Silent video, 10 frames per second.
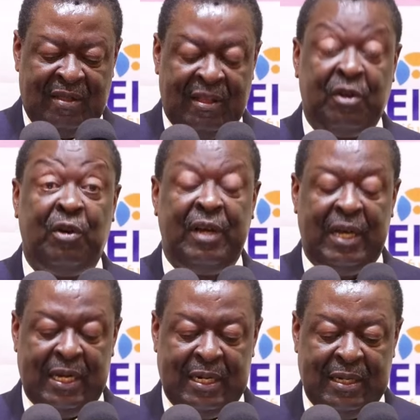The road
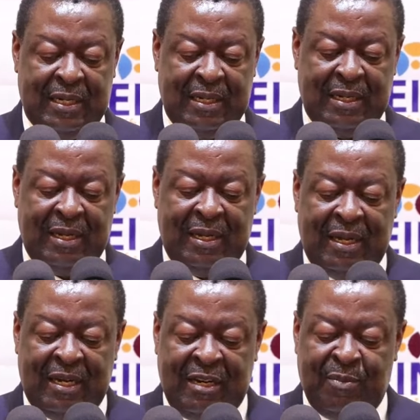ahead
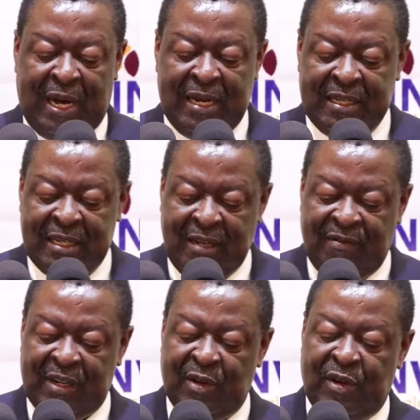demands
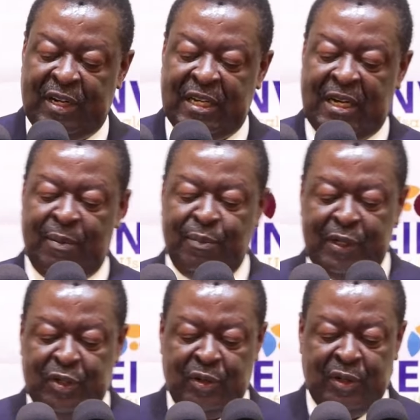even greater
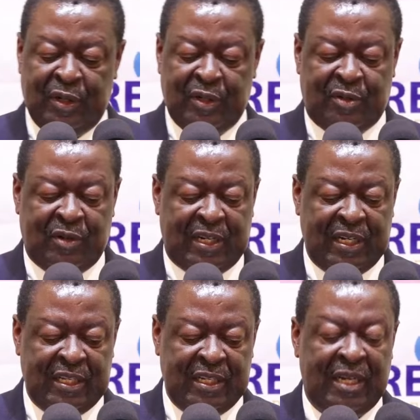ambition,
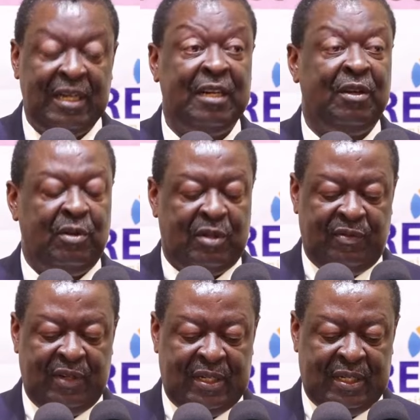strategy, and
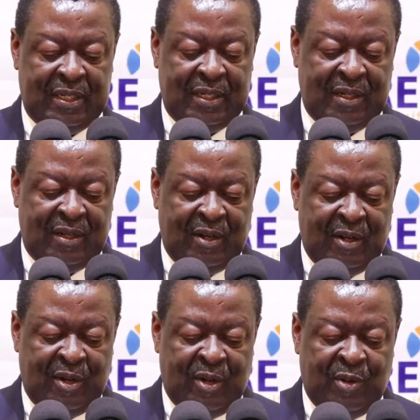inclusivity.
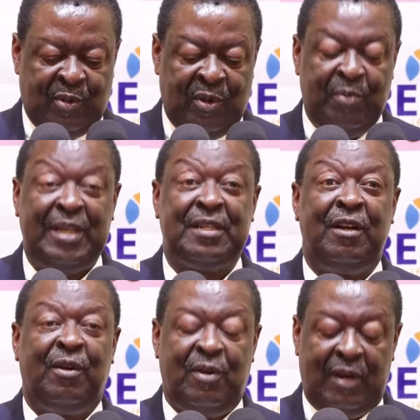We
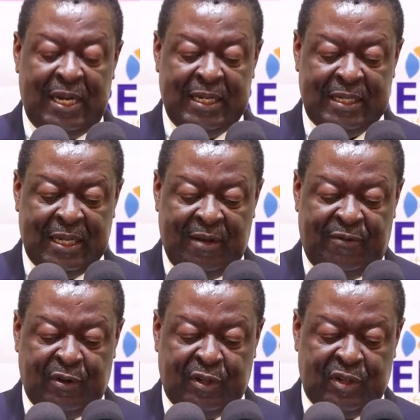must localize
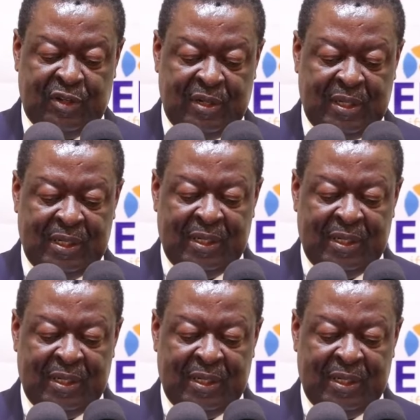efforts,